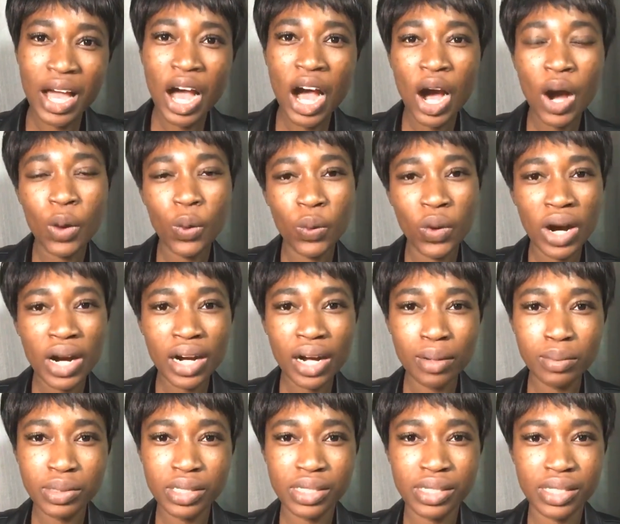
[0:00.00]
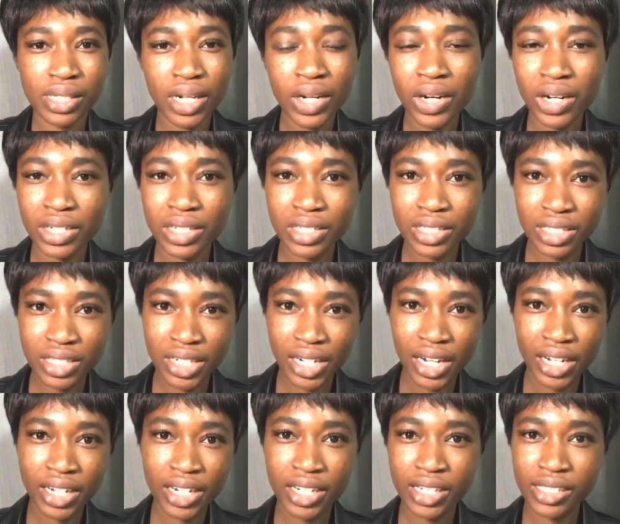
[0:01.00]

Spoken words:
welcome to See Connie's Chinese.